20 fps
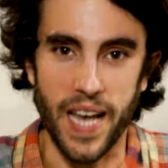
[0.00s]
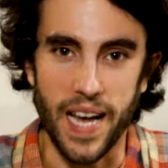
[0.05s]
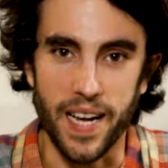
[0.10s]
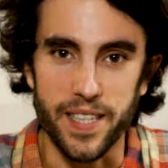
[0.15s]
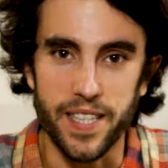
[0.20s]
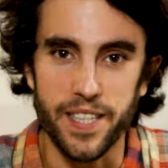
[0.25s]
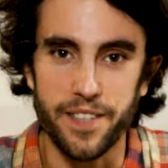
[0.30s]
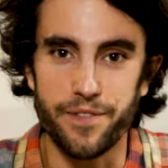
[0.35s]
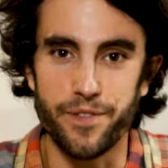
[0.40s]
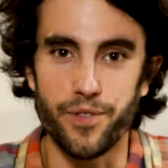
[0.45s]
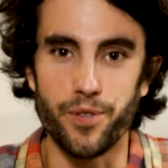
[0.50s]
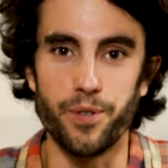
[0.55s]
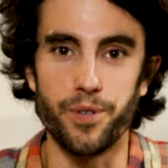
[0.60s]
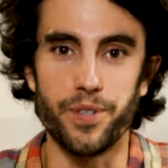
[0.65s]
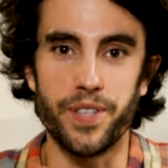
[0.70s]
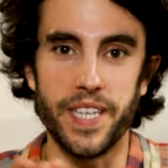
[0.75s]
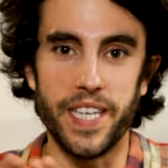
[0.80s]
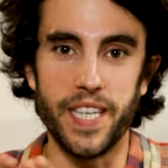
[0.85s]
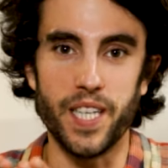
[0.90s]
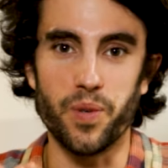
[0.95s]
healthy
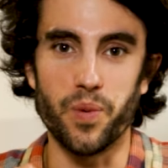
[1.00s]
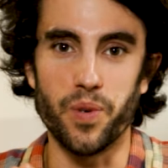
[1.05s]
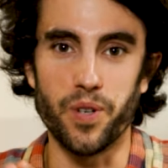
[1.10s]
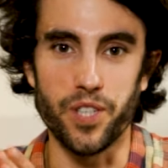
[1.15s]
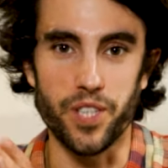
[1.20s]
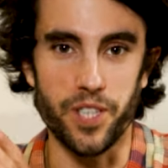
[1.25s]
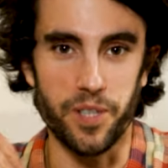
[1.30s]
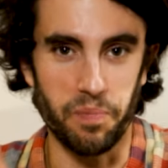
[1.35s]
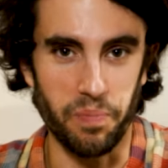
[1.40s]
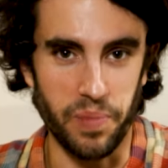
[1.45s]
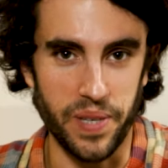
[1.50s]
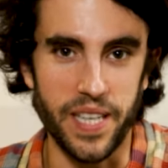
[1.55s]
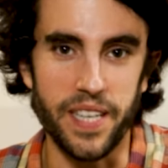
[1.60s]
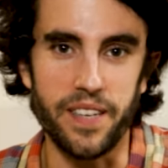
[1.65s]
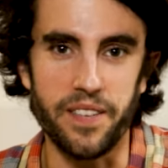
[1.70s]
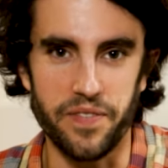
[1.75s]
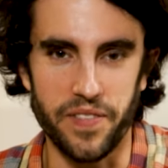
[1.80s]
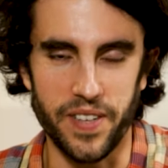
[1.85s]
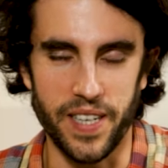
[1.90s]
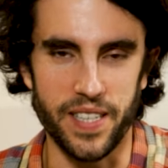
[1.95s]
food equals
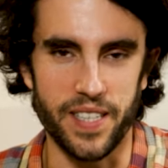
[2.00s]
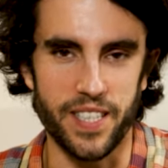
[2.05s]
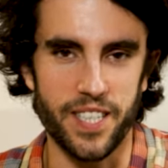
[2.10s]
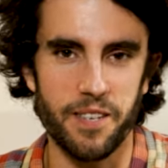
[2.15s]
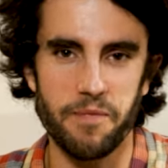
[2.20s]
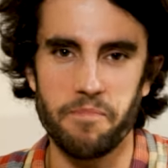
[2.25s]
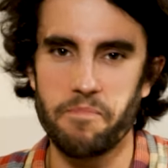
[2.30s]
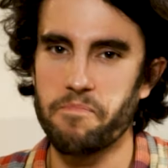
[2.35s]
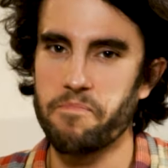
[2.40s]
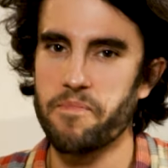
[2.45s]
being fit,